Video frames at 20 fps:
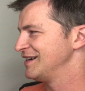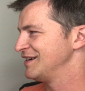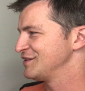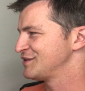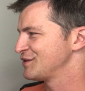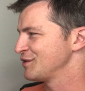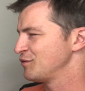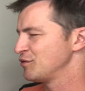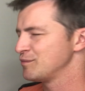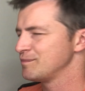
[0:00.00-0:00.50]

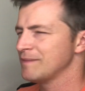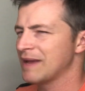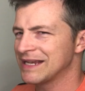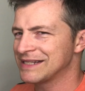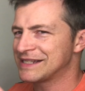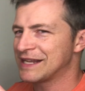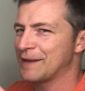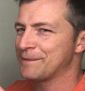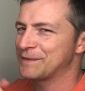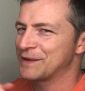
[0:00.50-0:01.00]
So it would
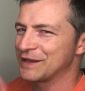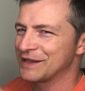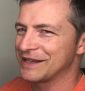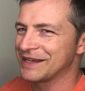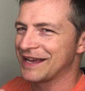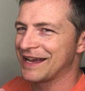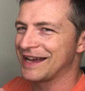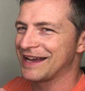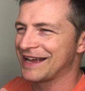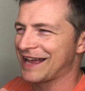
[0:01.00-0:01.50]
mess up
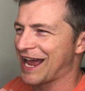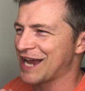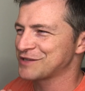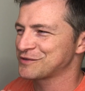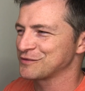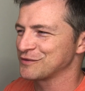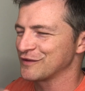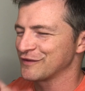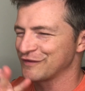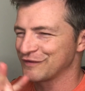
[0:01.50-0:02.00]
the
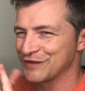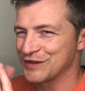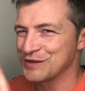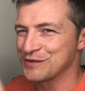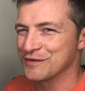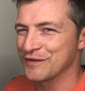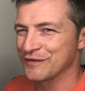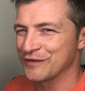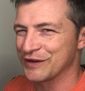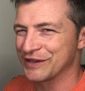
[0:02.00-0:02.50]
actual
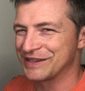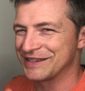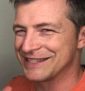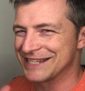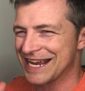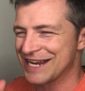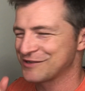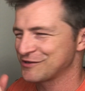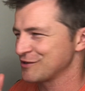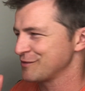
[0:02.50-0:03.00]
view of what
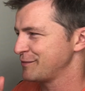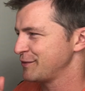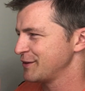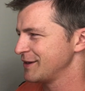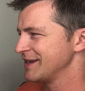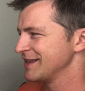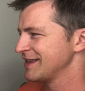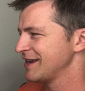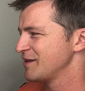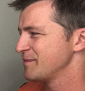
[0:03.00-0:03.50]
nature
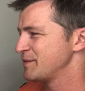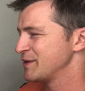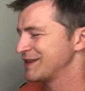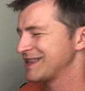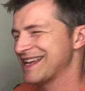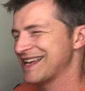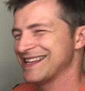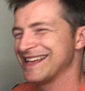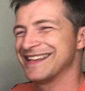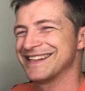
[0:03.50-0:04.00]
put in there,
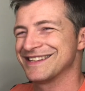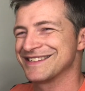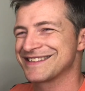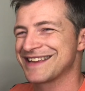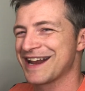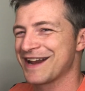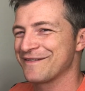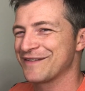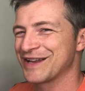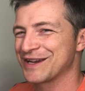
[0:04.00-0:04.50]
but it is
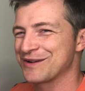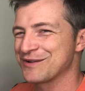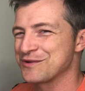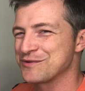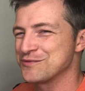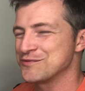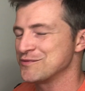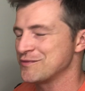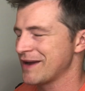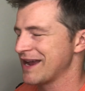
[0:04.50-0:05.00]
kind of like a
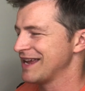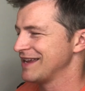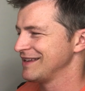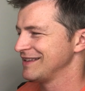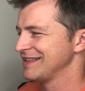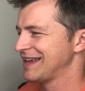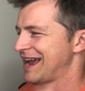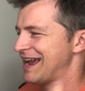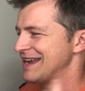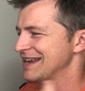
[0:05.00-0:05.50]
cool
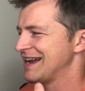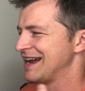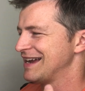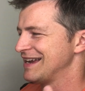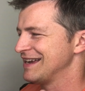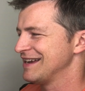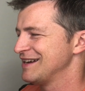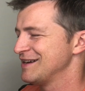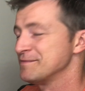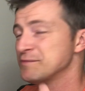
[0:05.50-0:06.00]
way
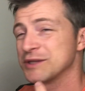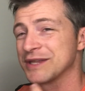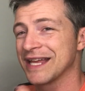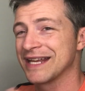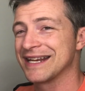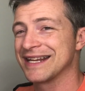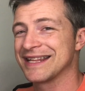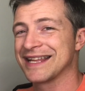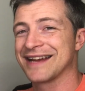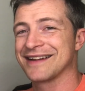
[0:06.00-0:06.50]
AI put
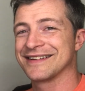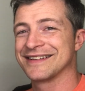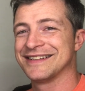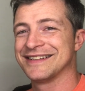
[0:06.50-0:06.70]
that in there.